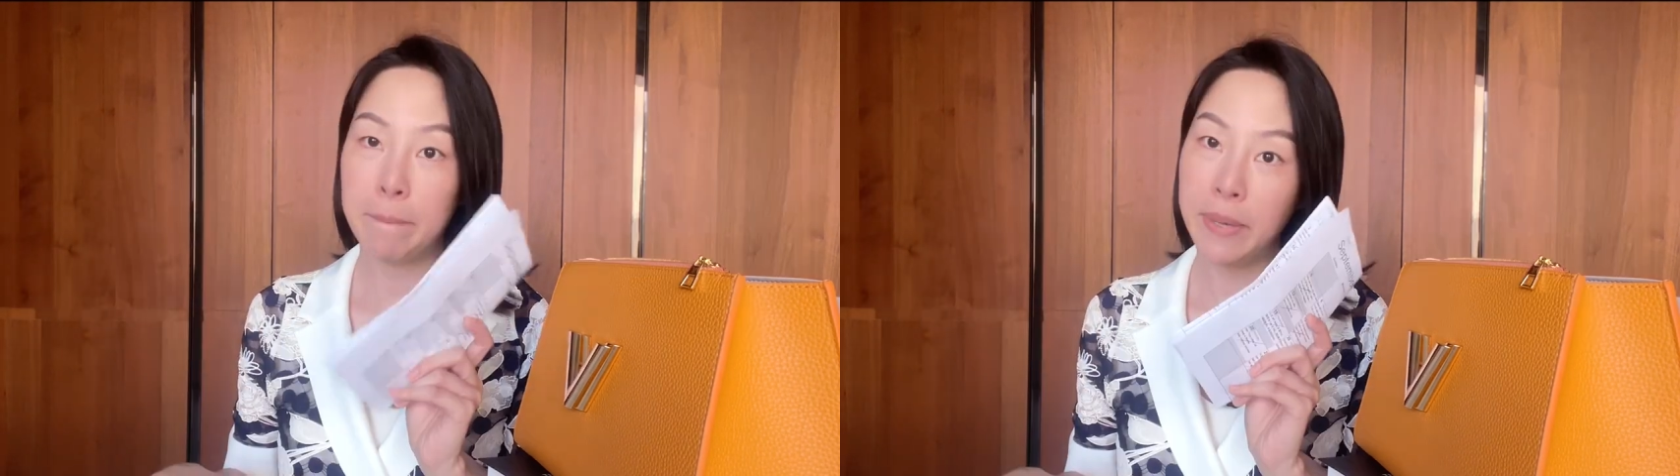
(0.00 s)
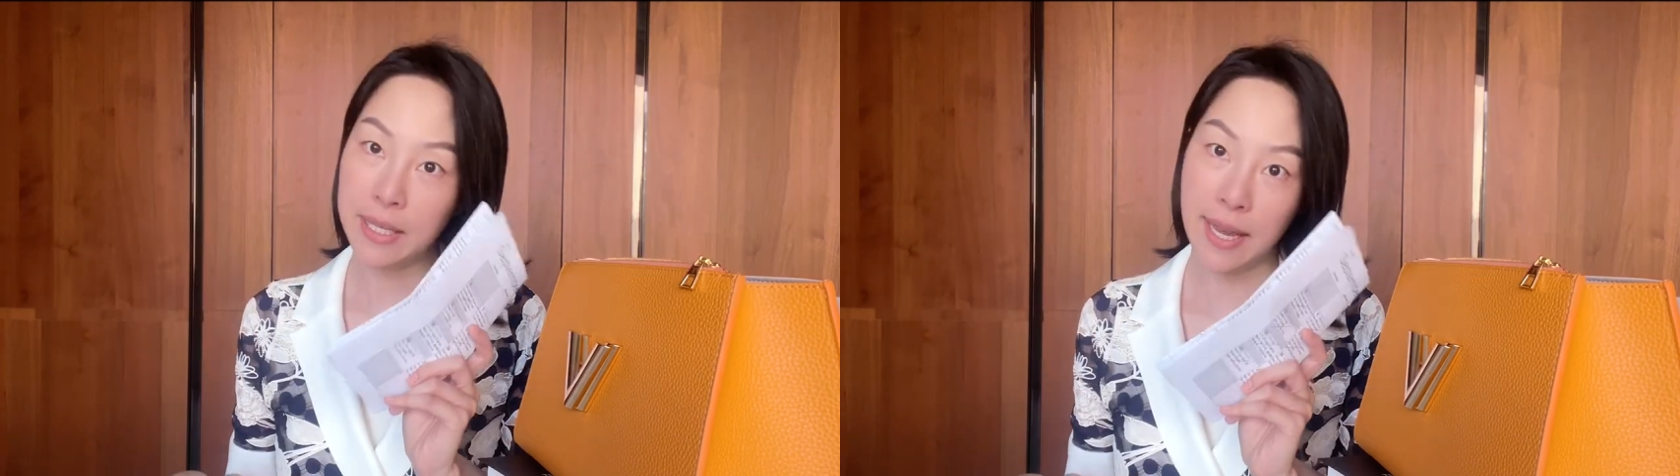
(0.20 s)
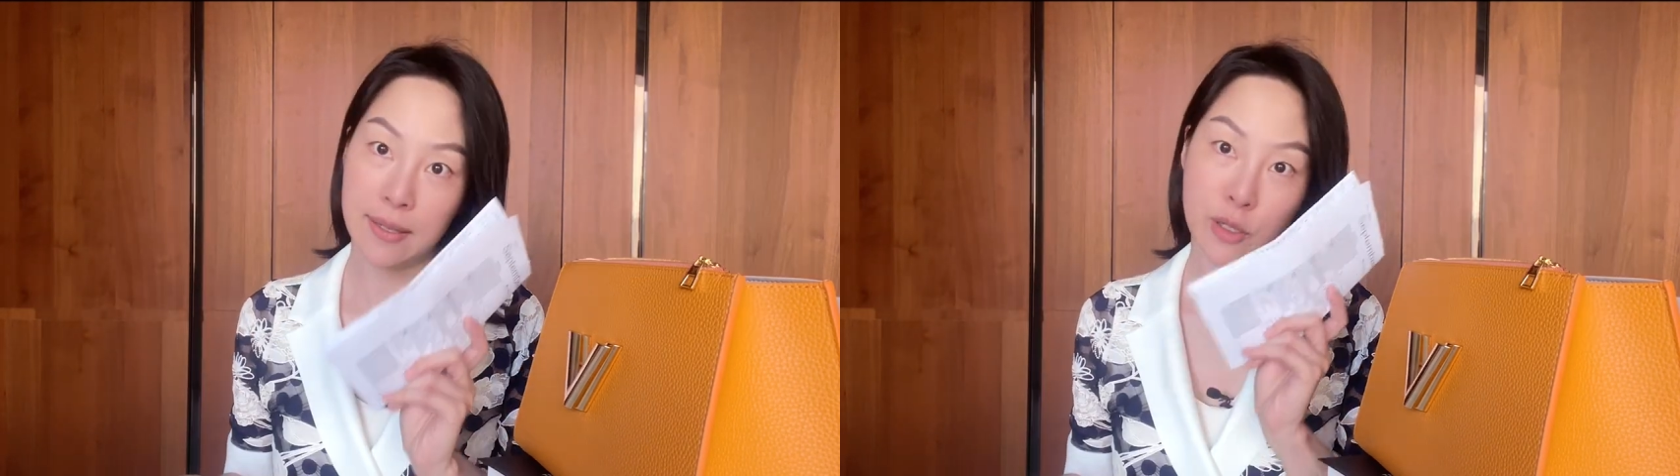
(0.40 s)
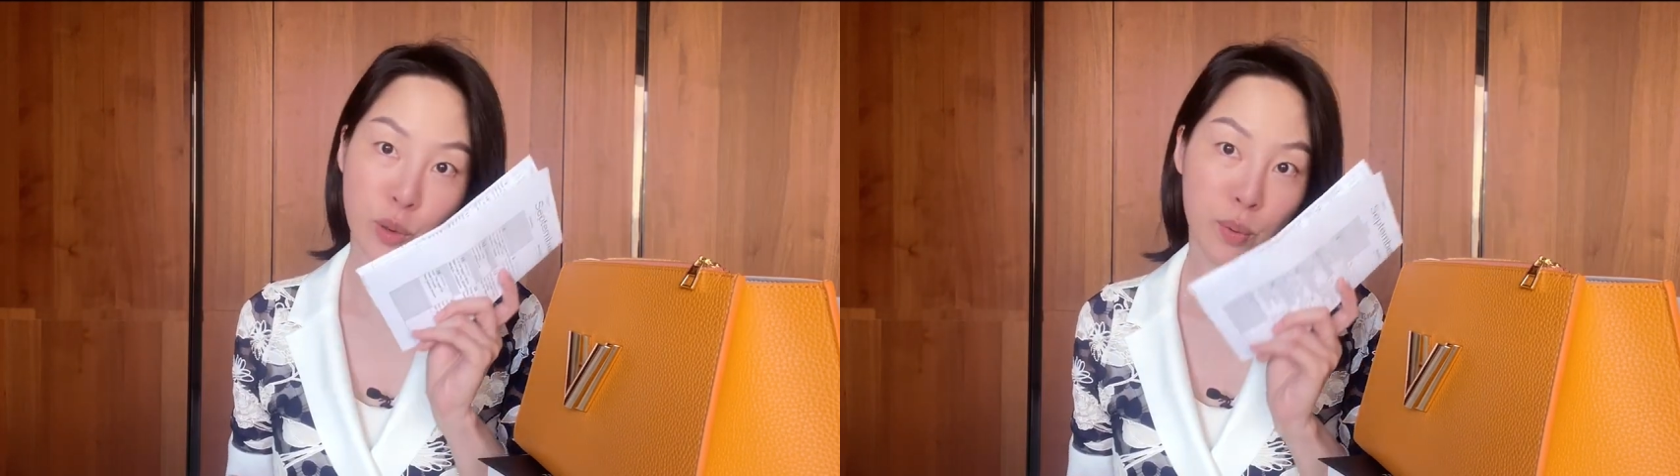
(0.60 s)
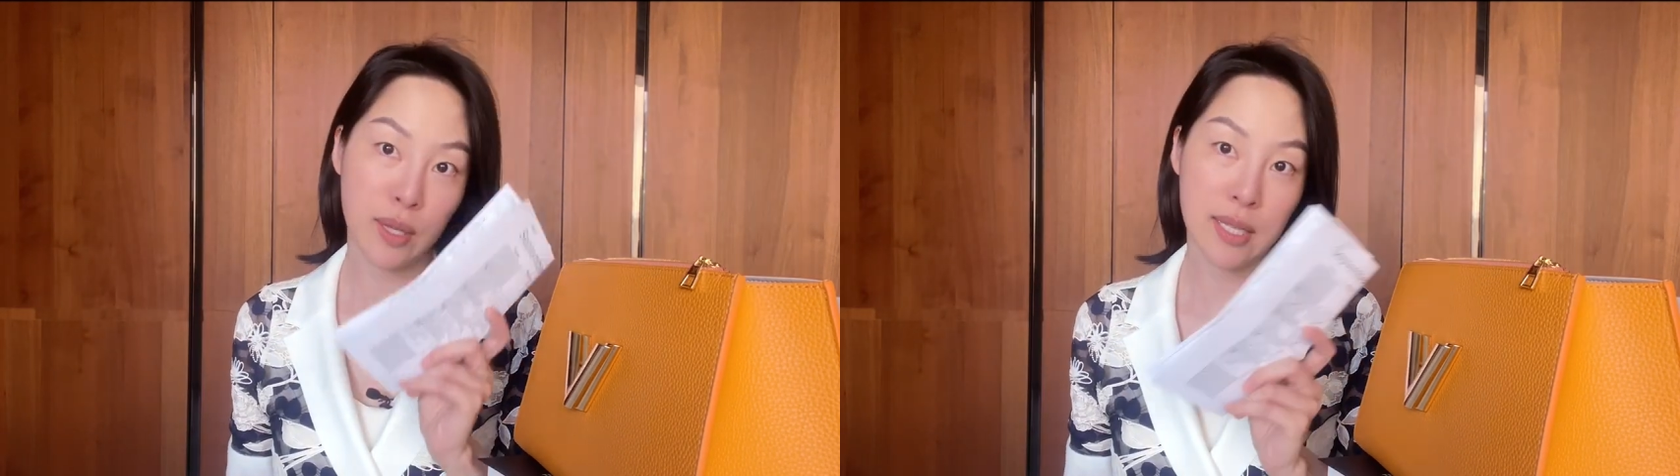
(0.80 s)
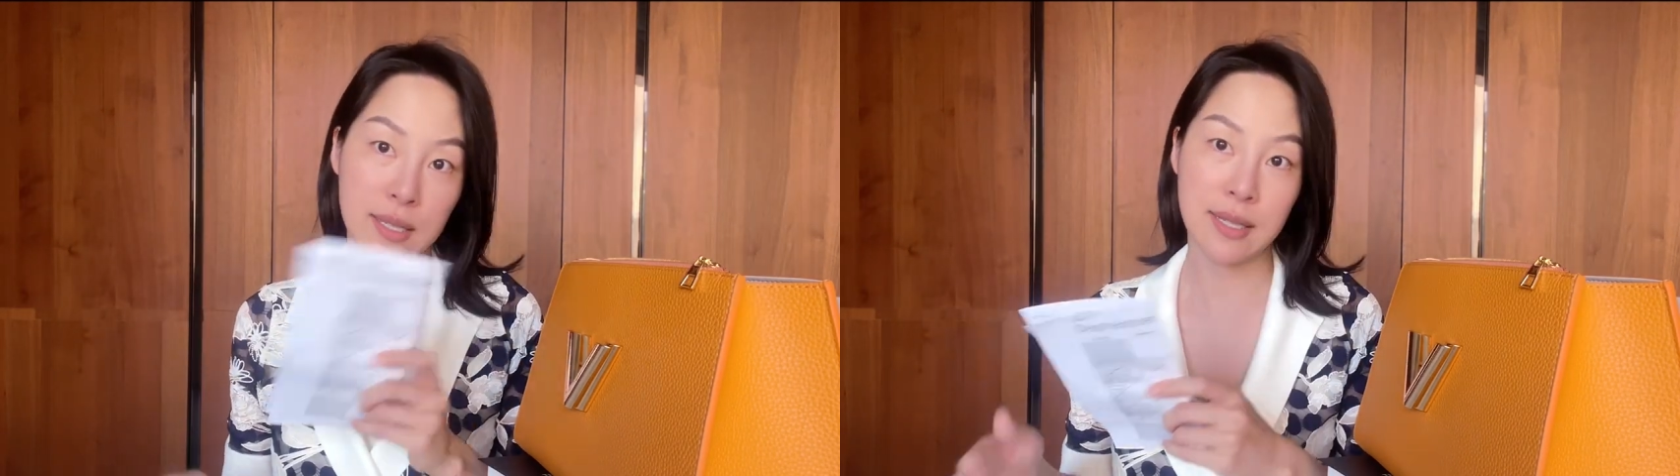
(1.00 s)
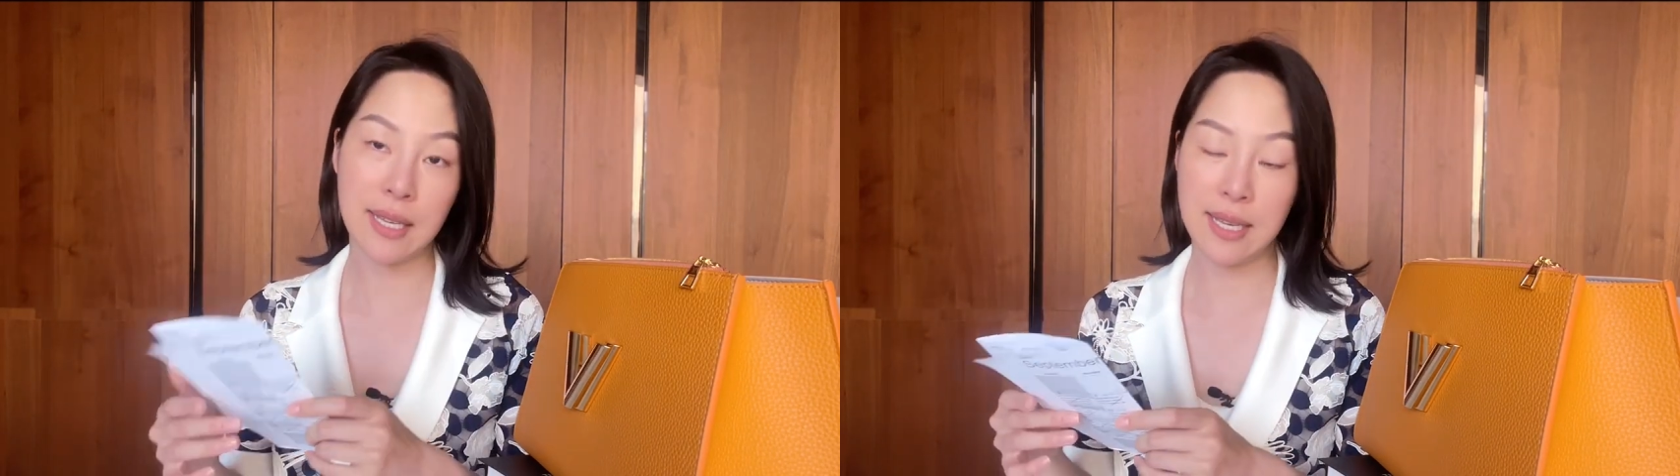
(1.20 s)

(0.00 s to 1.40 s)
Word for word: But yes, so this